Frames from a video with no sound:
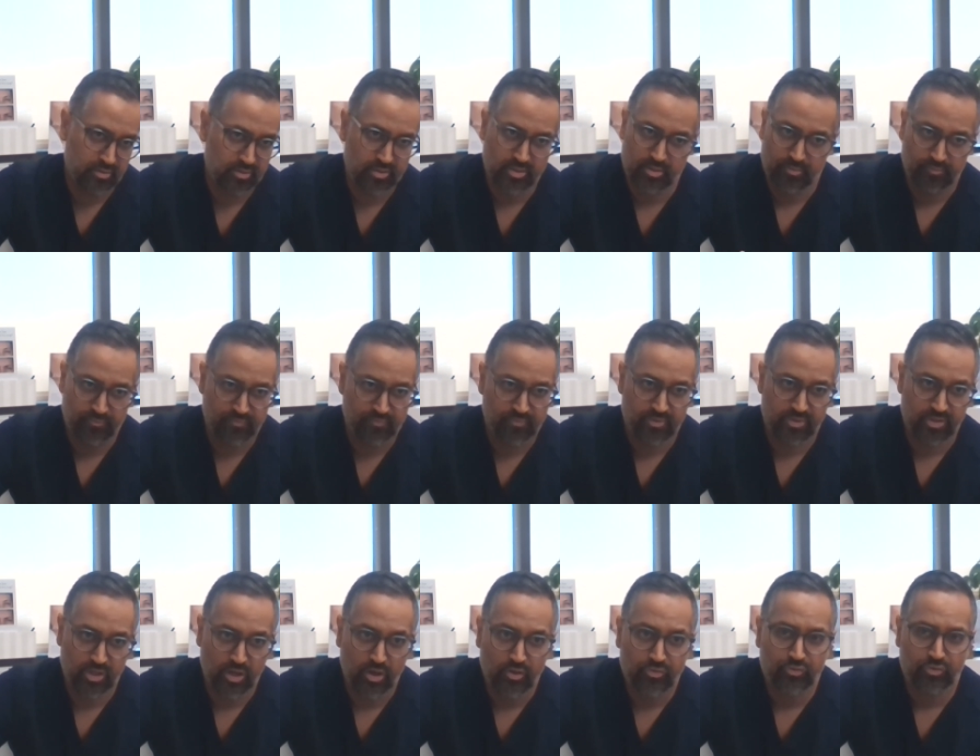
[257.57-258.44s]
the,
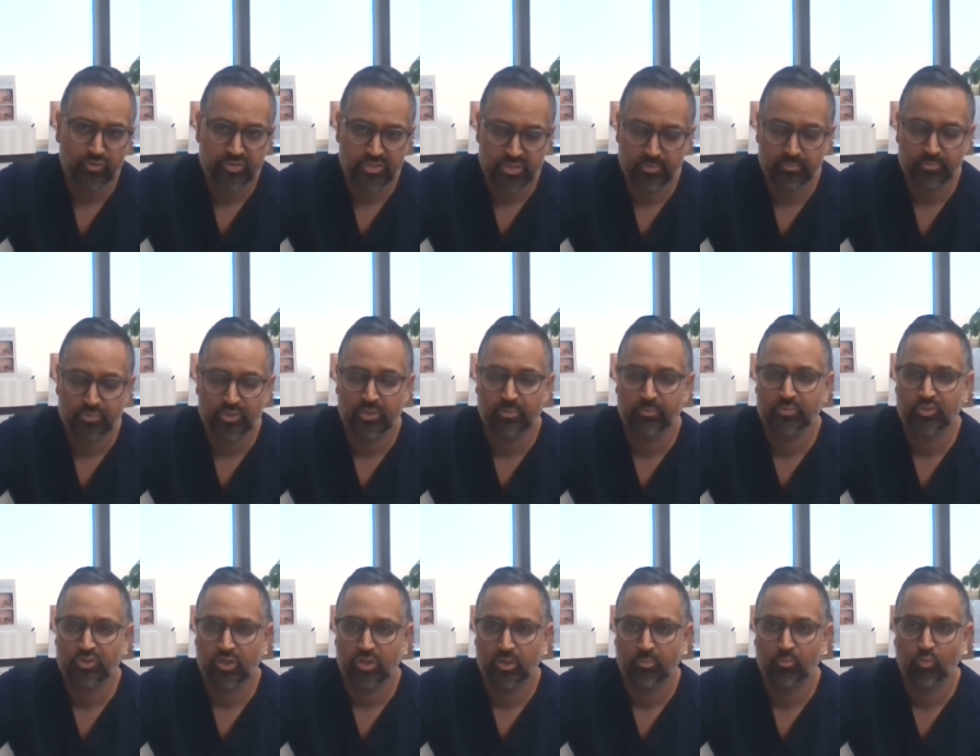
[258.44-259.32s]
the other
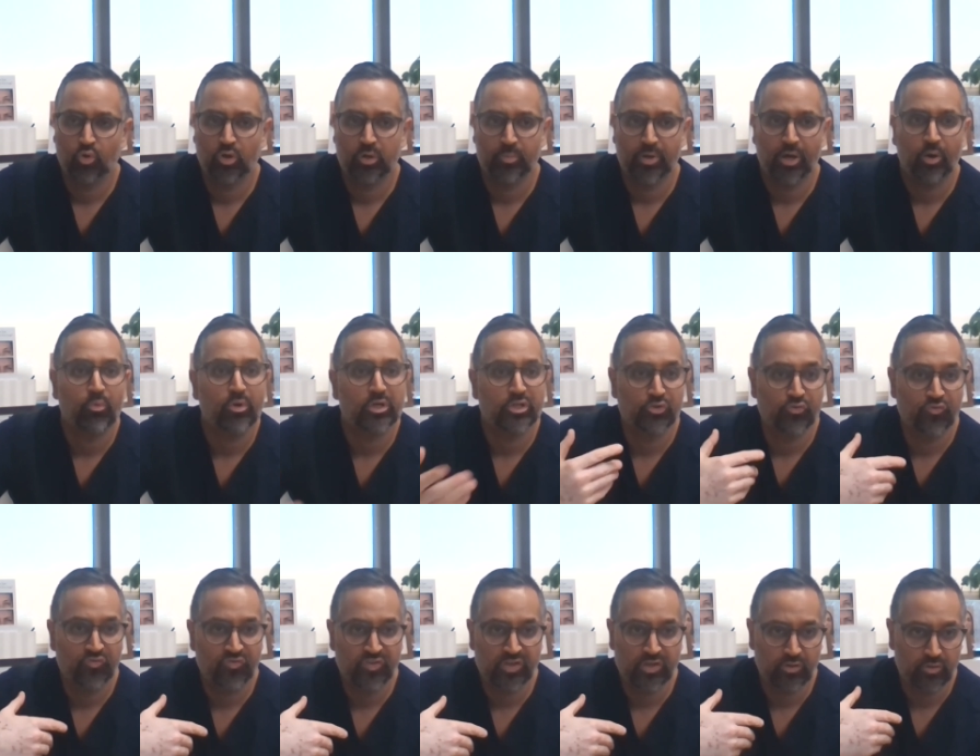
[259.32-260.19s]
symptoms, are more about what you
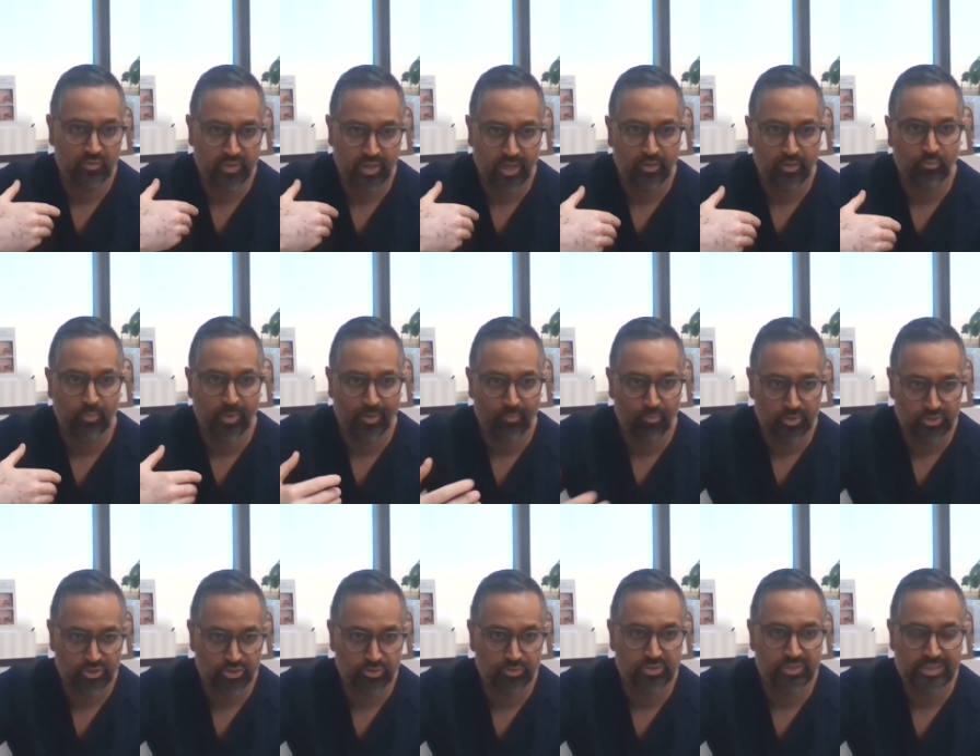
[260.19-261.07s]
feel, not about
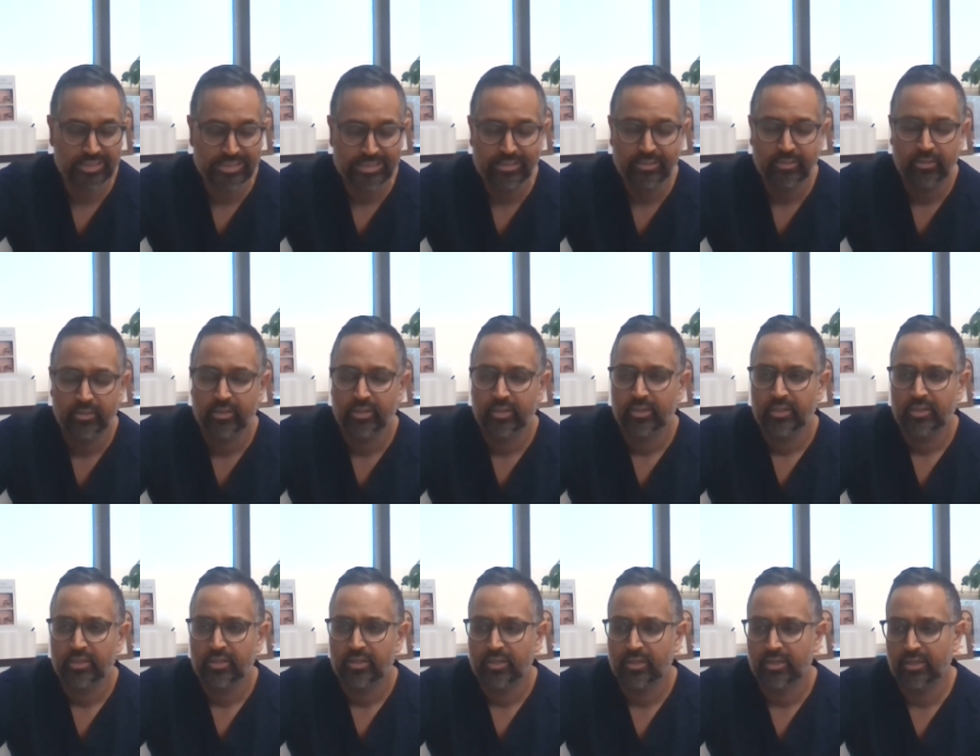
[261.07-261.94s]
what you see
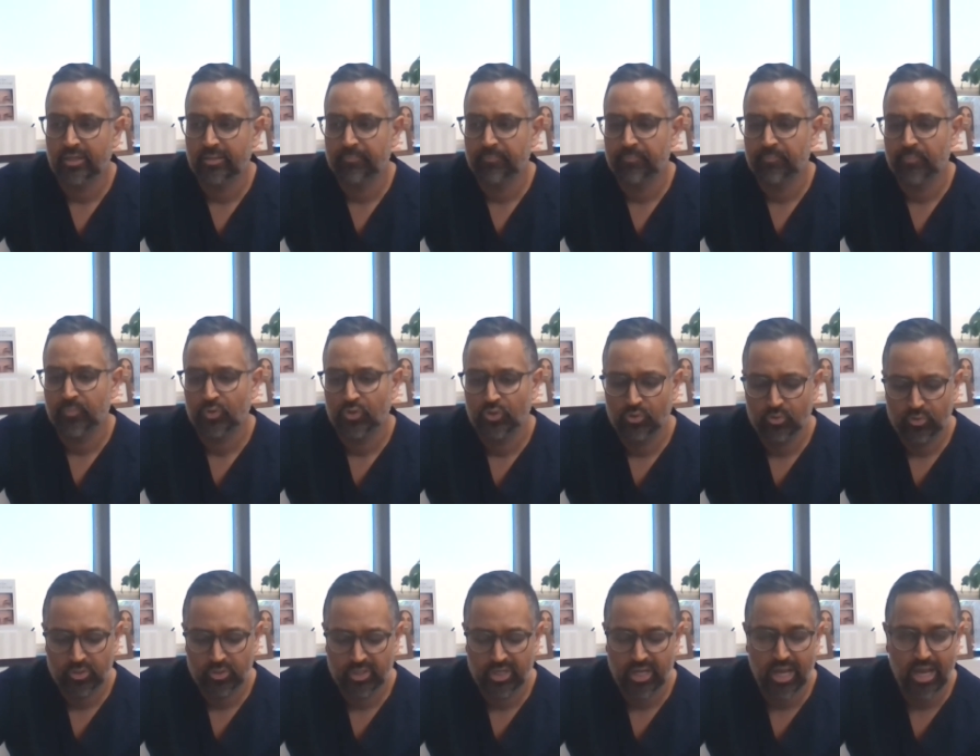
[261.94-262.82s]
um, you
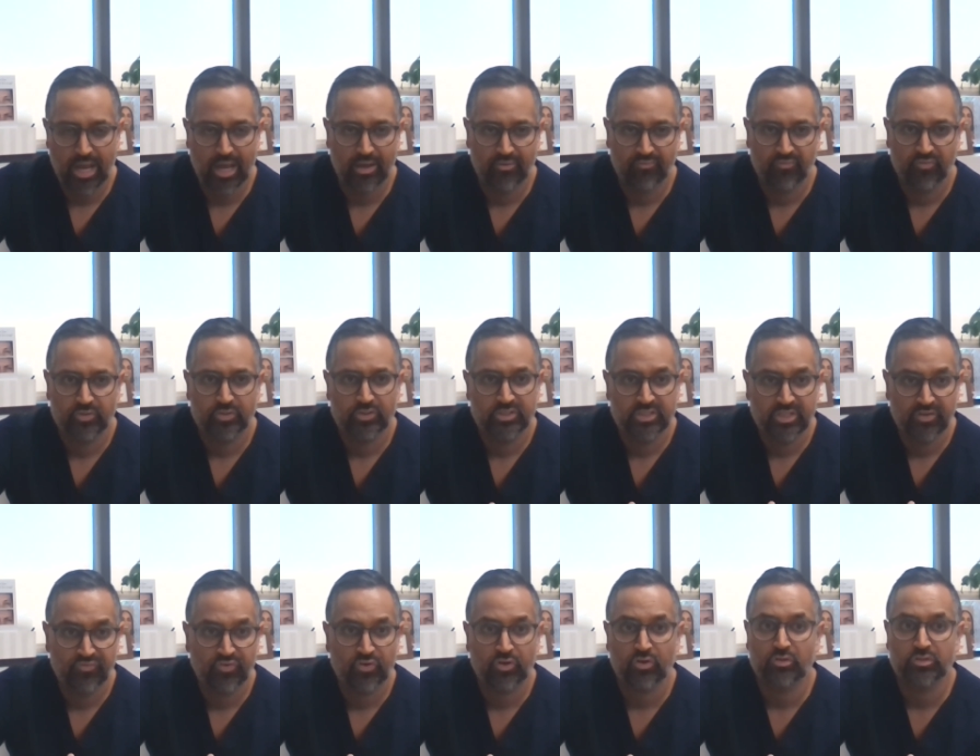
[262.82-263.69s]
could have
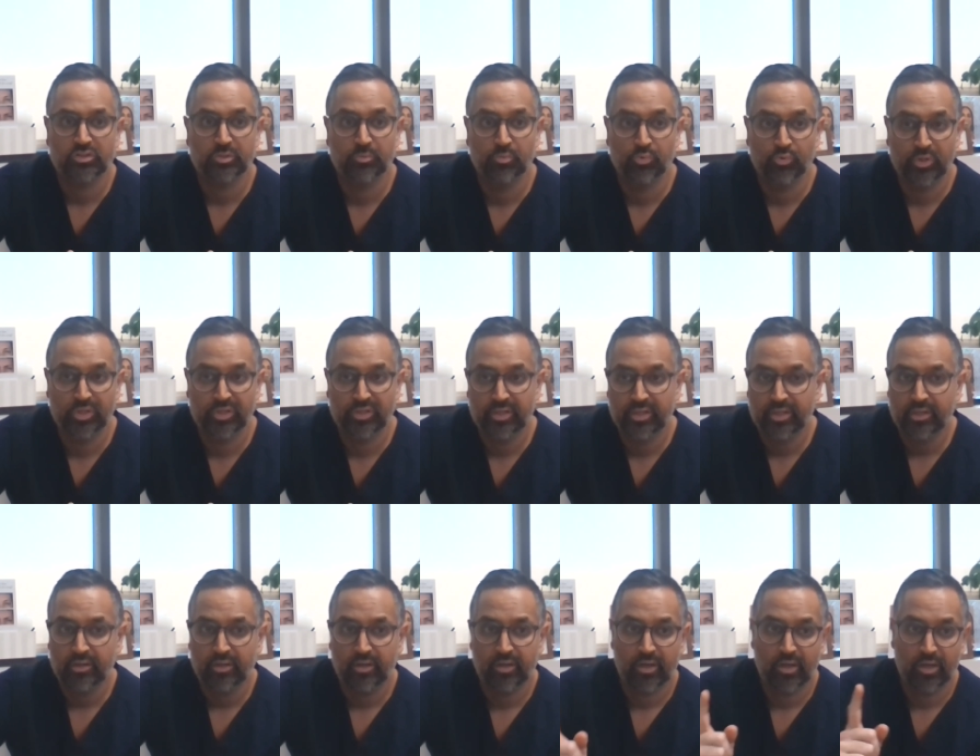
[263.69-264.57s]
difficulty
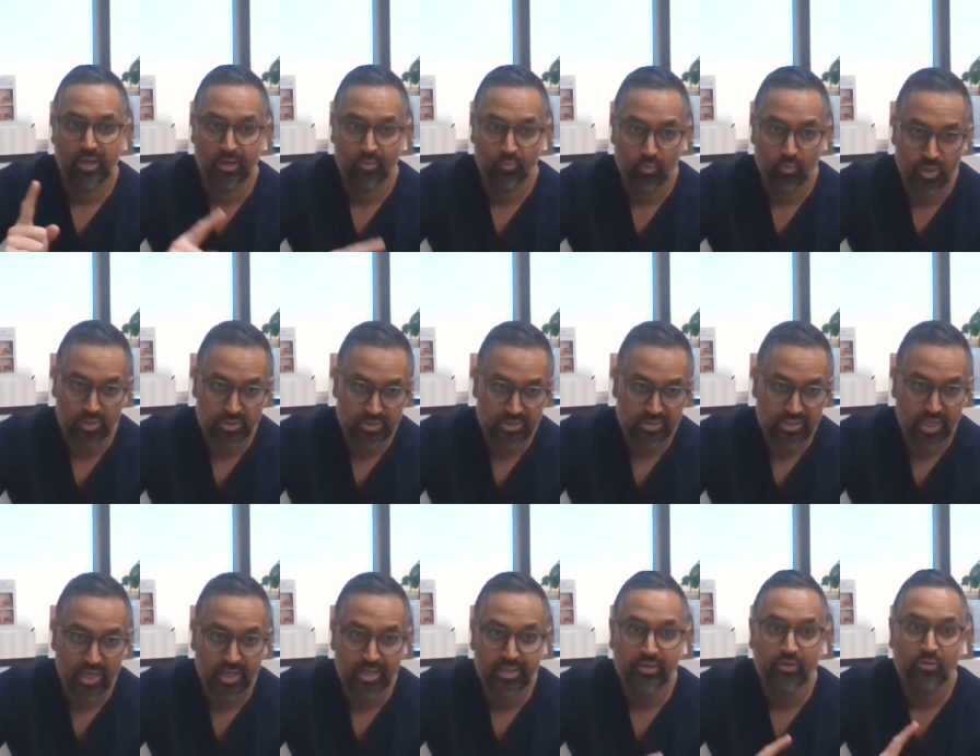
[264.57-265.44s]
breathing on one
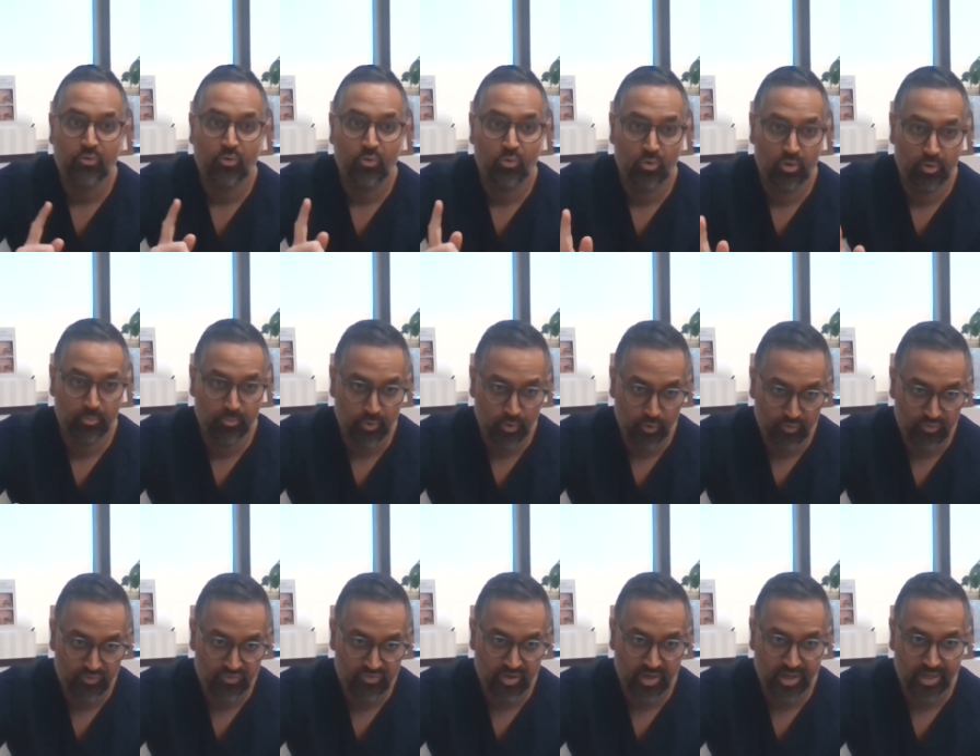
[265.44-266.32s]
side or
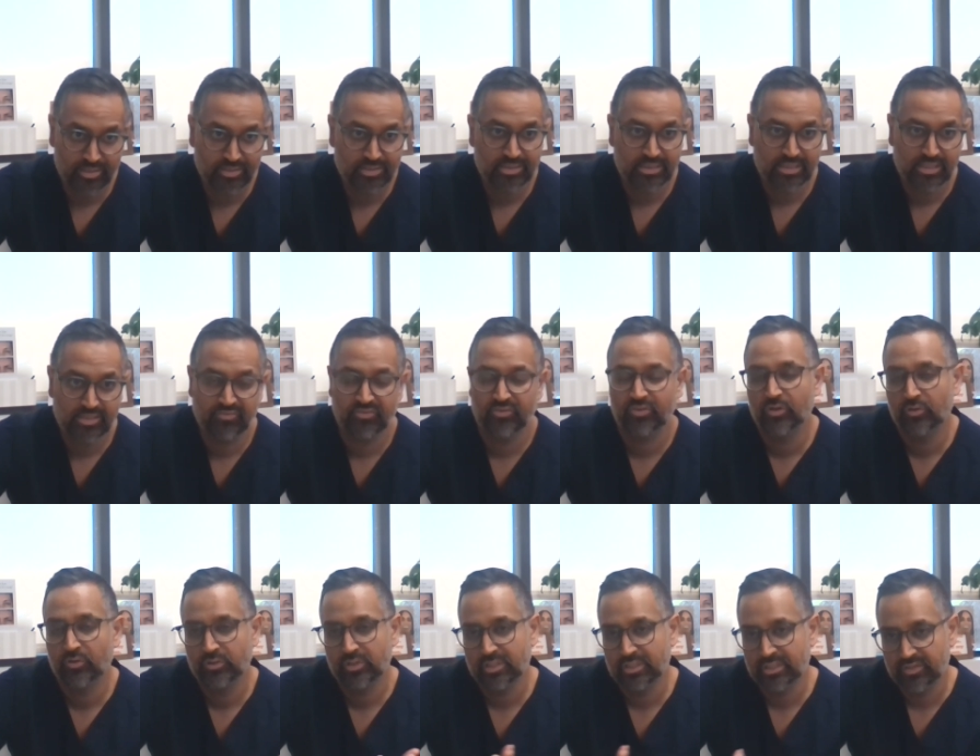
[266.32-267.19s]
both sides, even
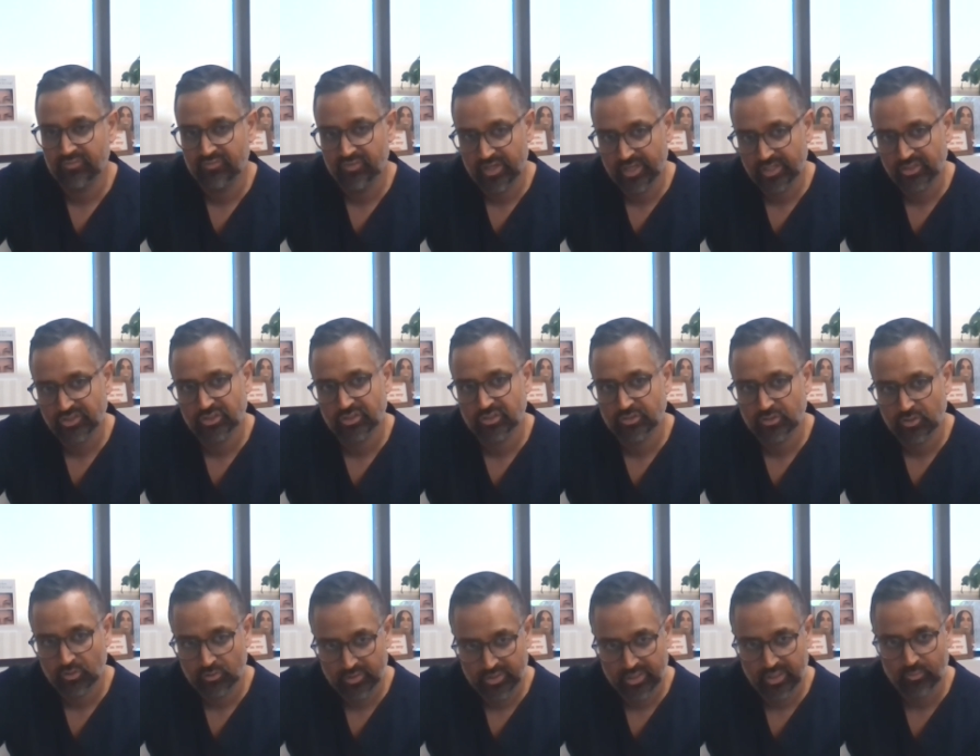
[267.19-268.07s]
though the deviation is
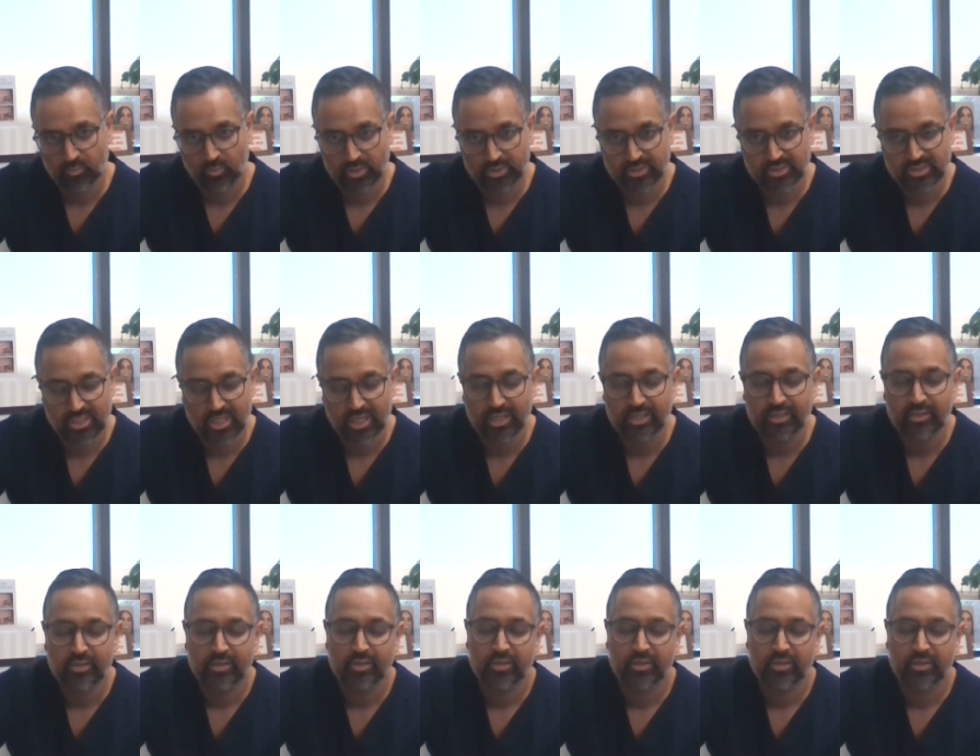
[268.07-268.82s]
only on one side.